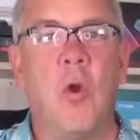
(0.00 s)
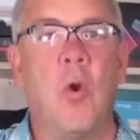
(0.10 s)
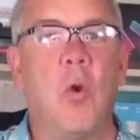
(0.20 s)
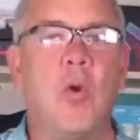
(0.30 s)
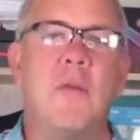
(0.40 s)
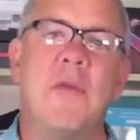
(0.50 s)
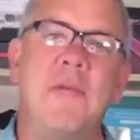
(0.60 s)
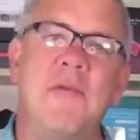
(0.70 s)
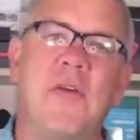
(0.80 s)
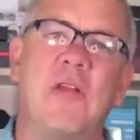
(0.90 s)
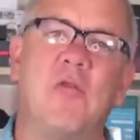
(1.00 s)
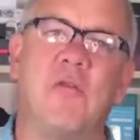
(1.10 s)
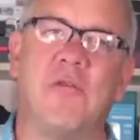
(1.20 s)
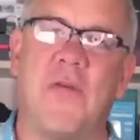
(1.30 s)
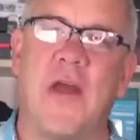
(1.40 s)
or maybe you've got
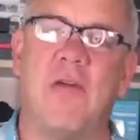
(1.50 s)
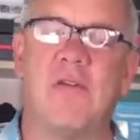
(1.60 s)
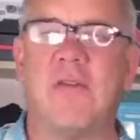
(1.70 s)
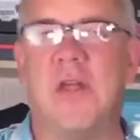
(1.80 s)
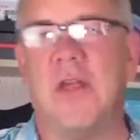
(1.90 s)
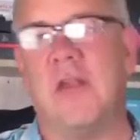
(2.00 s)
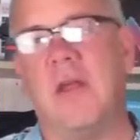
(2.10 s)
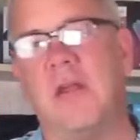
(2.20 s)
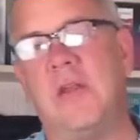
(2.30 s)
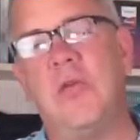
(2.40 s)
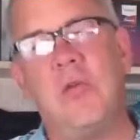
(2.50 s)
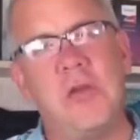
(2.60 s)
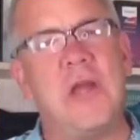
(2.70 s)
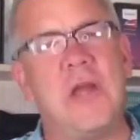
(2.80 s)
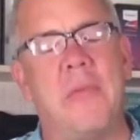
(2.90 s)
those files that you don't look at